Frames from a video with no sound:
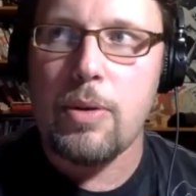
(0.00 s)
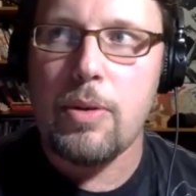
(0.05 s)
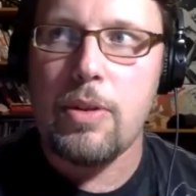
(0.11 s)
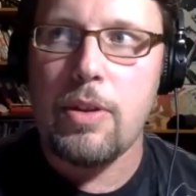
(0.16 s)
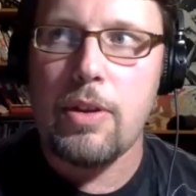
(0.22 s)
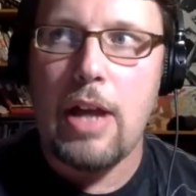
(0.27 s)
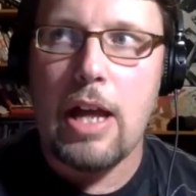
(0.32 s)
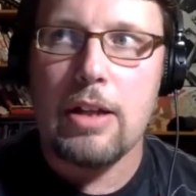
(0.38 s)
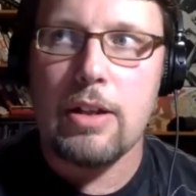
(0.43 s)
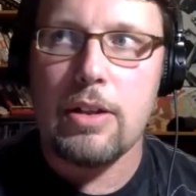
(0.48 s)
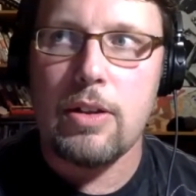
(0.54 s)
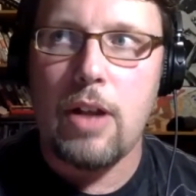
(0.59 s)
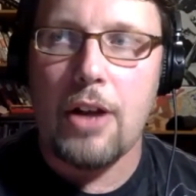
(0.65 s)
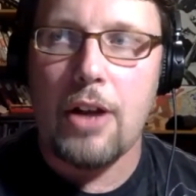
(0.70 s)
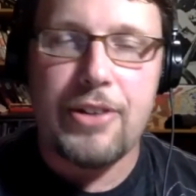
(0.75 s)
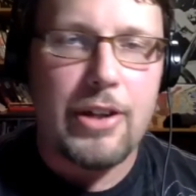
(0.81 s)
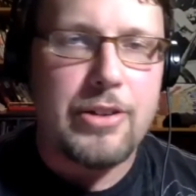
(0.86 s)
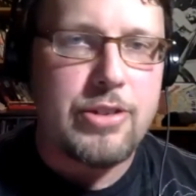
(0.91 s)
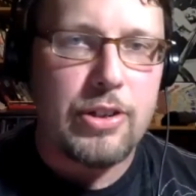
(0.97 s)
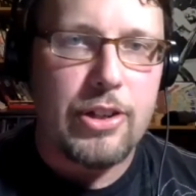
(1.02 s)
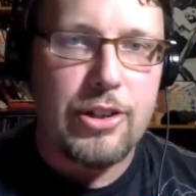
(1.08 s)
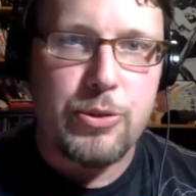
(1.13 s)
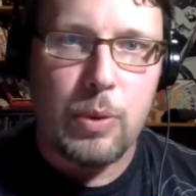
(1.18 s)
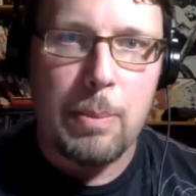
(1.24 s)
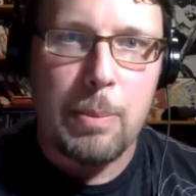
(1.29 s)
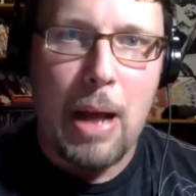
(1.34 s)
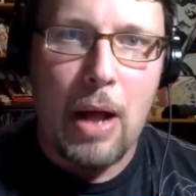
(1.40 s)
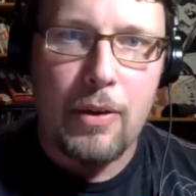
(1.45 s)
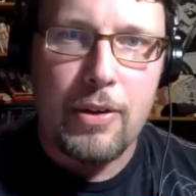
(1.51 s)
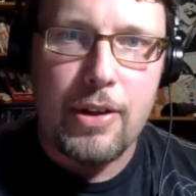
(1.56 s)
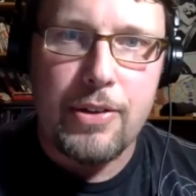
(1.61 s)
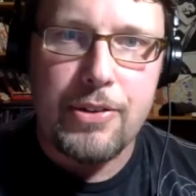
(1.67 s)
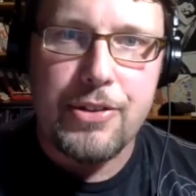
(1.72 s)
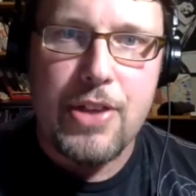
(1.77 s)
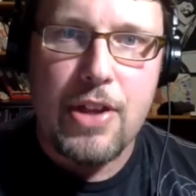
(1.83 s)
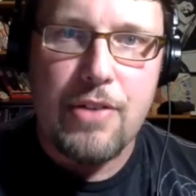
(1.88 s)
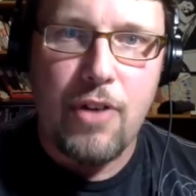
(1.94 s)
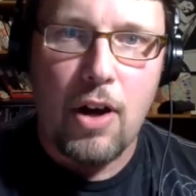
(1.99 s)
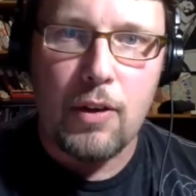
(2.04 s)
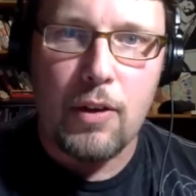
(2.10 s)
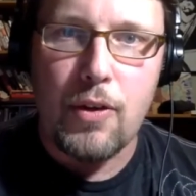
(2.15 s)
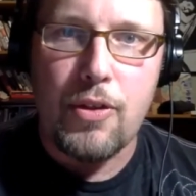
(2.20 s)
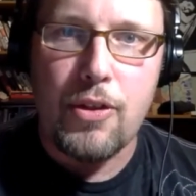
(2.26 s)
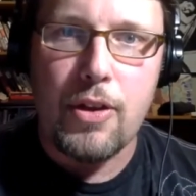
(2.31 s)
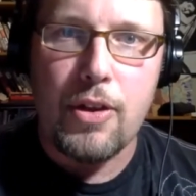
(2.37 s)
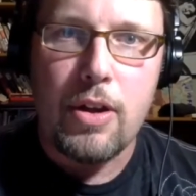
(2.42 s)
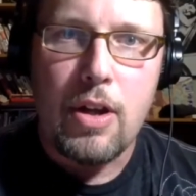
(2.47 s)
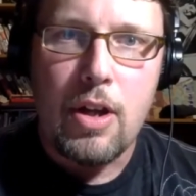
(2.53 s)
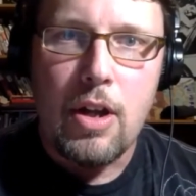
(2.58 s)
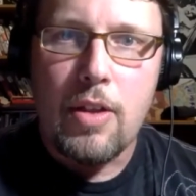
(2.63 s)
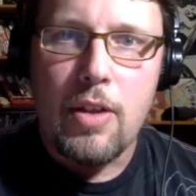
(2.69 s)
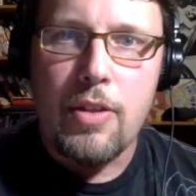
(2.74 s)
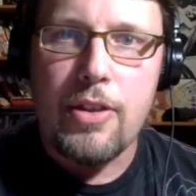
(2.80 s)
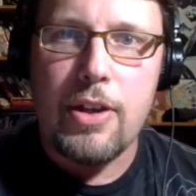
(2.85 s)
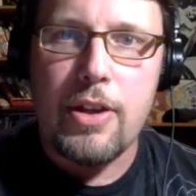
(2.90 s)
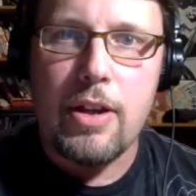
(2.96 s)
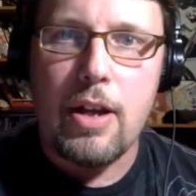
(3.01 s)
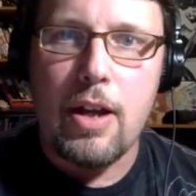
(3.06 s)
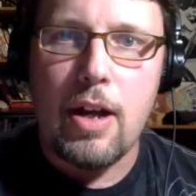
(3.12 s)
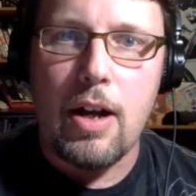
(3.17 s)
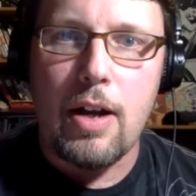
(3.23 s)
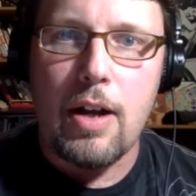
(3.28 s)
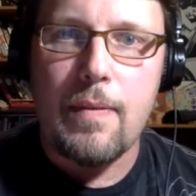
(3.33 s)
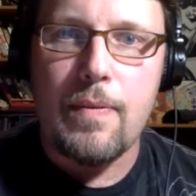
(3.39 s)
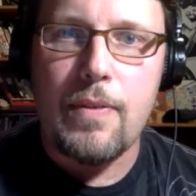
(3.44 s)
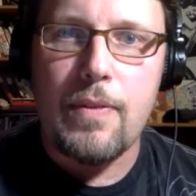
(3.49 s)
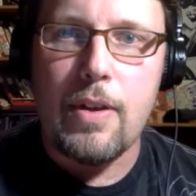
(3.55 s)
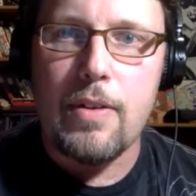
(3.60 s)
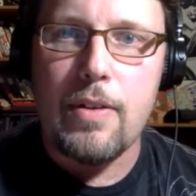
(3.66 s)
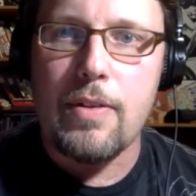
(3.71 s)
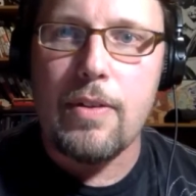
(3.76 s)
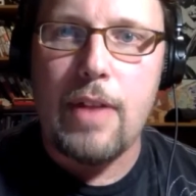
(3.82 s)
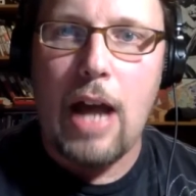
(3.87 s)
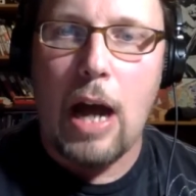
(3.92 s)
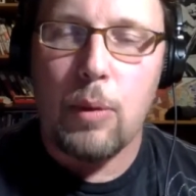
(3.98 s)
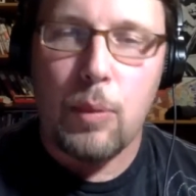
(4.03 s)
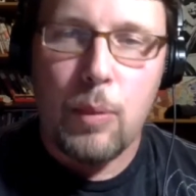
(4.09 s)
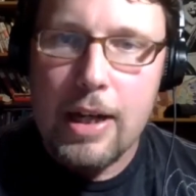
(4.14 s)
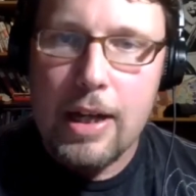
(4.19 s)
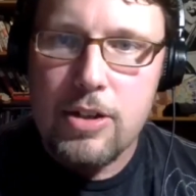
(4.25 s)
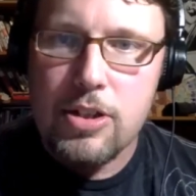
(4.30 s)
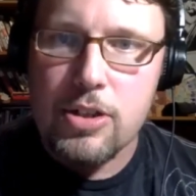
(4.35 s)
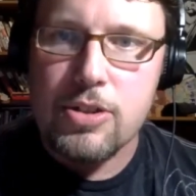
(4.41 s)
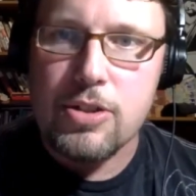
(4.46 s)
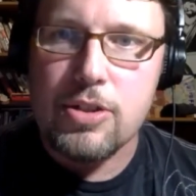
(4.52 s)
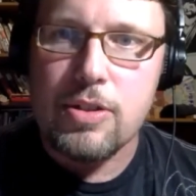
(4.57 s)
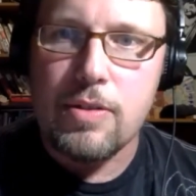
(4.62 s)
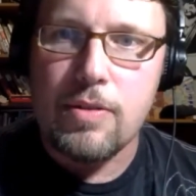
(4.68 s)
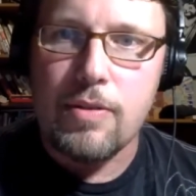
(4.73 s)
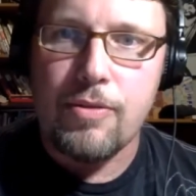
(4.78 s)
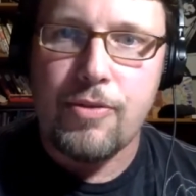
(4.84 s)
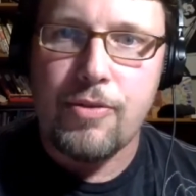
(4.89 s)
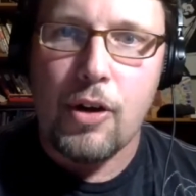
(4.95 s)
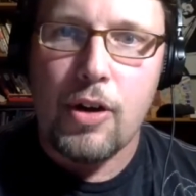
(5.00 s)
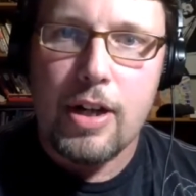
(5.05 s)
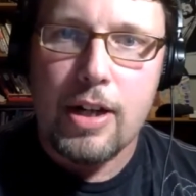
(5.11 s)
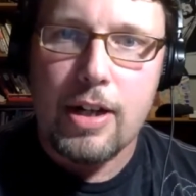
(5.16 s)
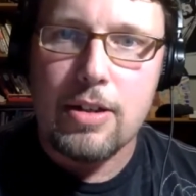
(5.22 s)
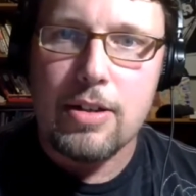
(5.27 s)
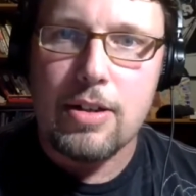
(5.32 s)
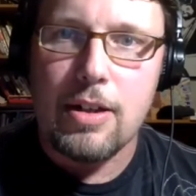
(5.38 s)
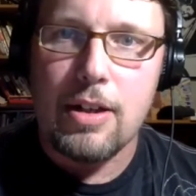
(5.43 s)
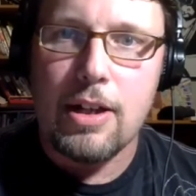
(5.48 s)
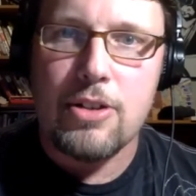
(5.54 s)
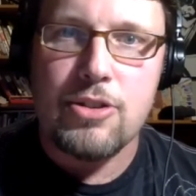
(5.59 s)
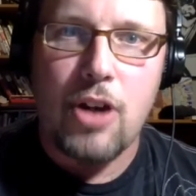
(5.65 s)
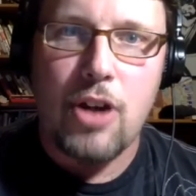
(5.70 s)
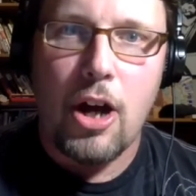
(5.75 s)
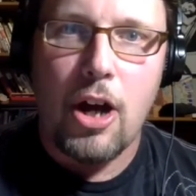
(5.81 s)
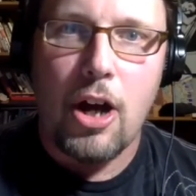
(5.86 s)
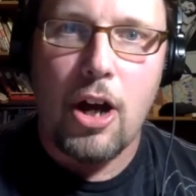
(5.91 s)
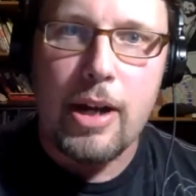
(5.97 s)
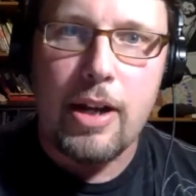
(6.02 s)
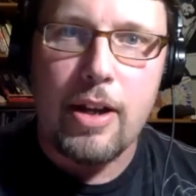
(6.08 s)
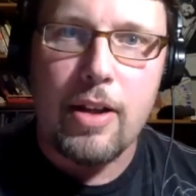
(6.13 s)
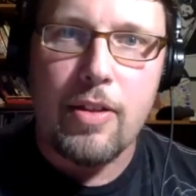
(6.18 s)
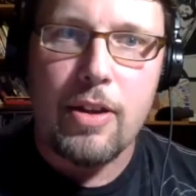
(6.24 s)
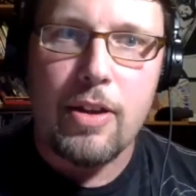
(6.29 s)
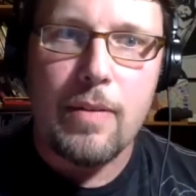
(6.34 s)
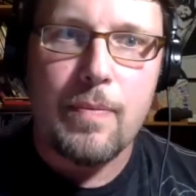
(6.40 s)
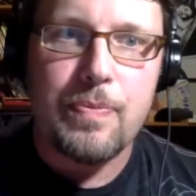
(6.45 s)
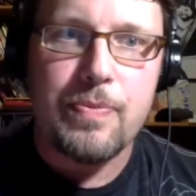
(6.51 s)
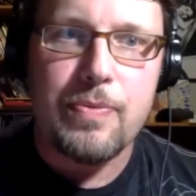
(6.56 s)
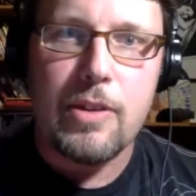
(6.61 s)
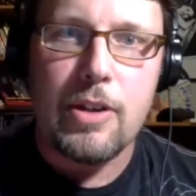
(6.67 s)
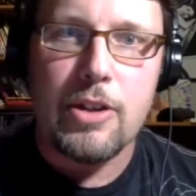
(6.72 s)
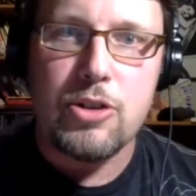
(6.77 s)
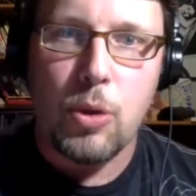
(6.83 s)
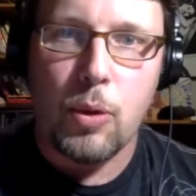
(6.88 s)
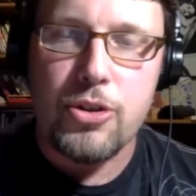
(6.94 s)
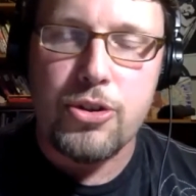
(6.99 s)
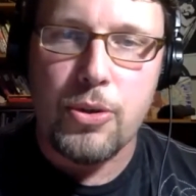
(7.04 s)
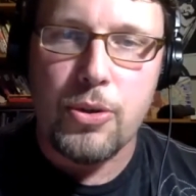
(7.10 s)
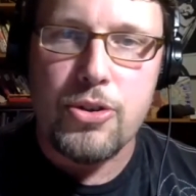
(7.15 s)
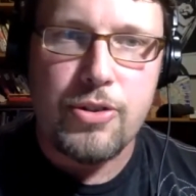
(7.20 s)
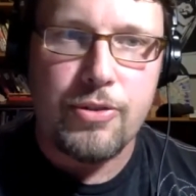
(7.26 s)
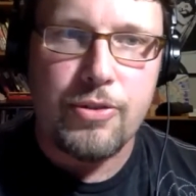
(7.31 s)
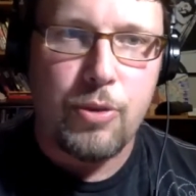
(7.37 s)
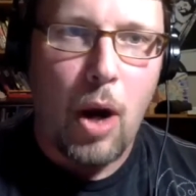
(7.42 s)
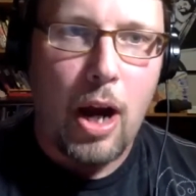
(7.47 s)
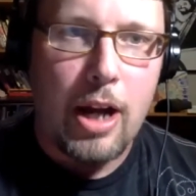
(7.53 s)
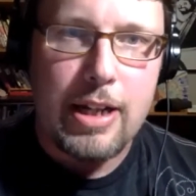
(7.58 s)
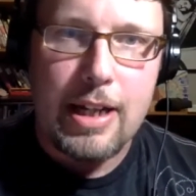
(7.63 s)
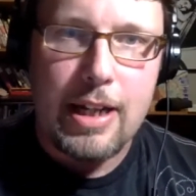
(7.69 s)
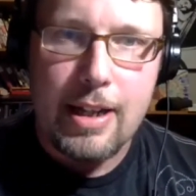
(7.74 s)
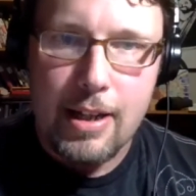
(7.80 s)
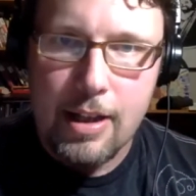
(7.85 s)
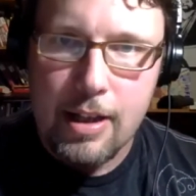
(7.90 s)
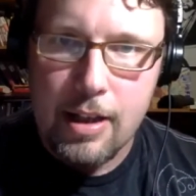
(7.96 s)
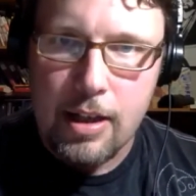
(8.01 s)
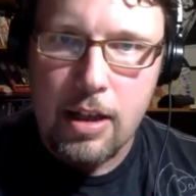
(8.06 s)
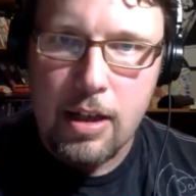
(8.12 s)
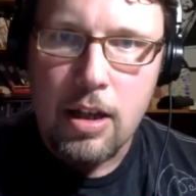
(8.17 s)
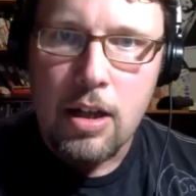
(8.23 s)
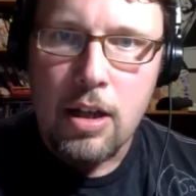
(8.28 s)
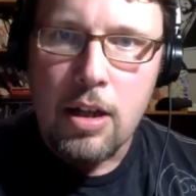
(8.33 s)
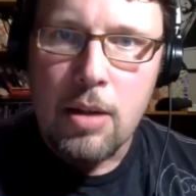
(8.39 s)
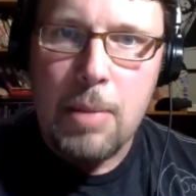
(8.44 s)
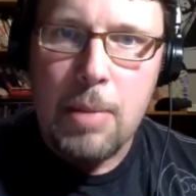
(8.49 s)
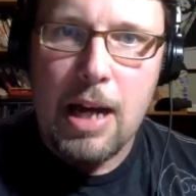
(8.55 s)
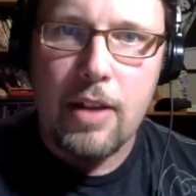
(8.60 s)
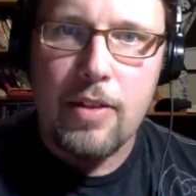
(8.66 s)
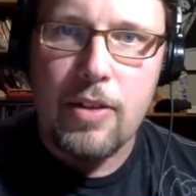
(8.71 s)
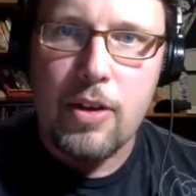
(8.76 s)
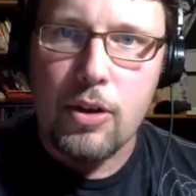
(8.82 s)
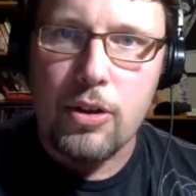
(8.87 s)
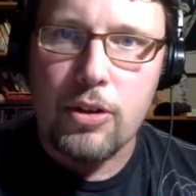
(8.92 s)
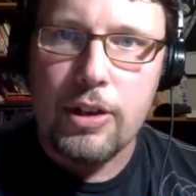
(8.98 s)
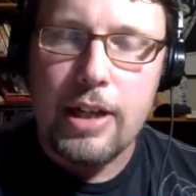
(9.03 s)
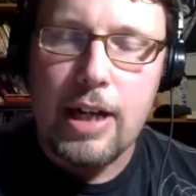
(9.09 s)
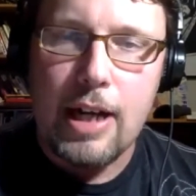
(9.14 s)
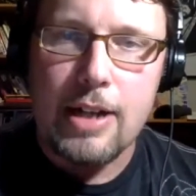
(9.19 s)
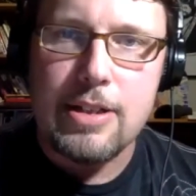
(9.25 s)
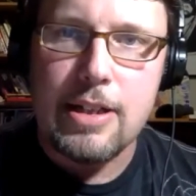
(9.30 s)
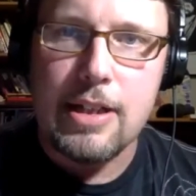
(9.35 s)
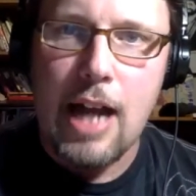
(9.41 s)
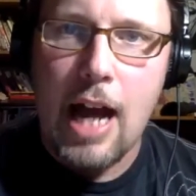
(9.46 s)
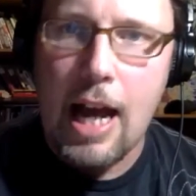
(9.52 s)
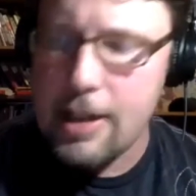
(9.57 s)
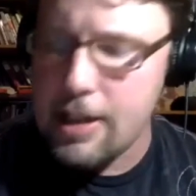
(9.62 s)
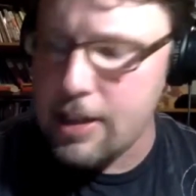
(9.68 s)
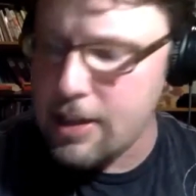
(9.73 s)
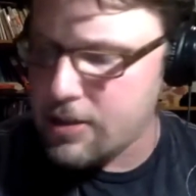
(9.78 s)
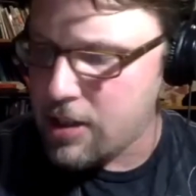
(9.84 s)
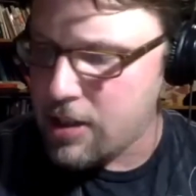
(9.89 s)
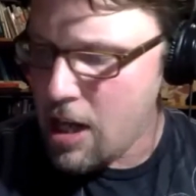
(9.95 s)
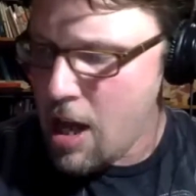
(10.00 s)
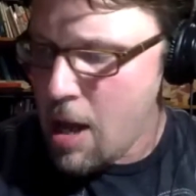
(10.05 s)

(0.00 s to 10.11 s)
Los Angeles rebellions that followed the outrageous verdict exonerating the torturers of Rodney King back in the early 1990s.